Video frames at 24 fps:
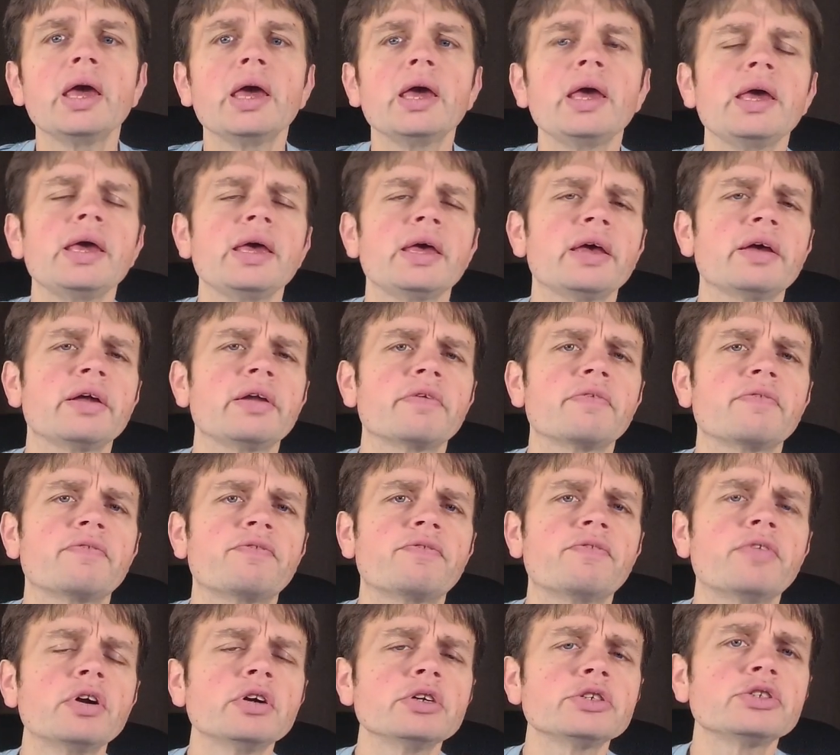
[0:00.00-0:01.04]
And
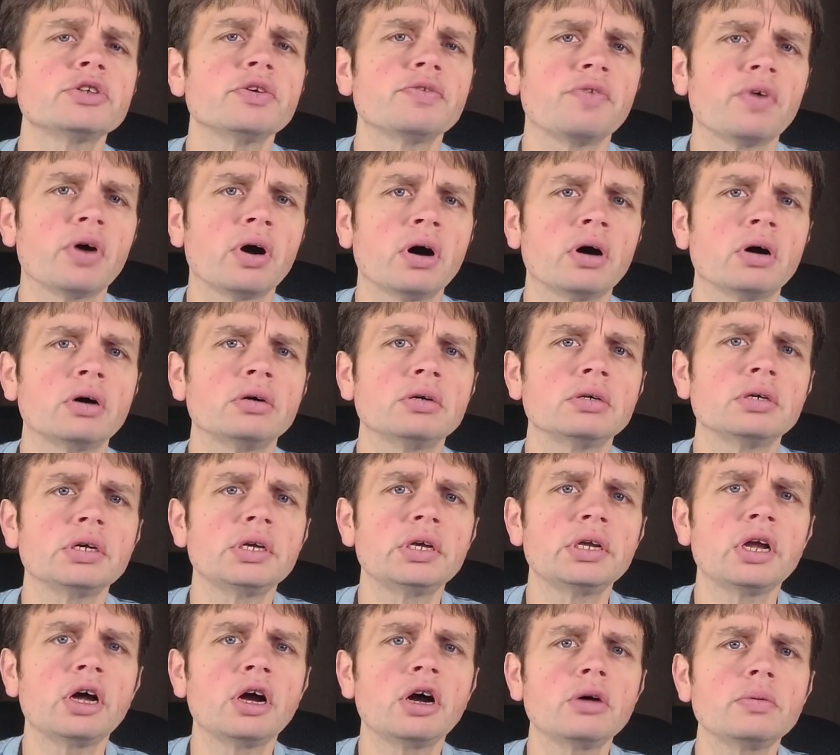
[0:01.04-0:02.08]
first of all,
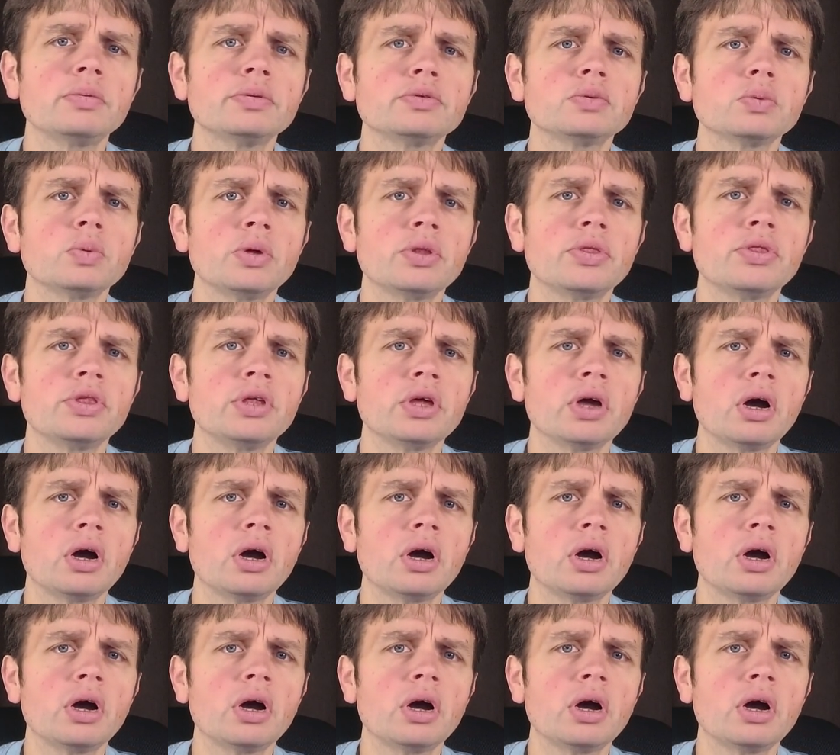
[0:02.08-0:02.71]
it helps with the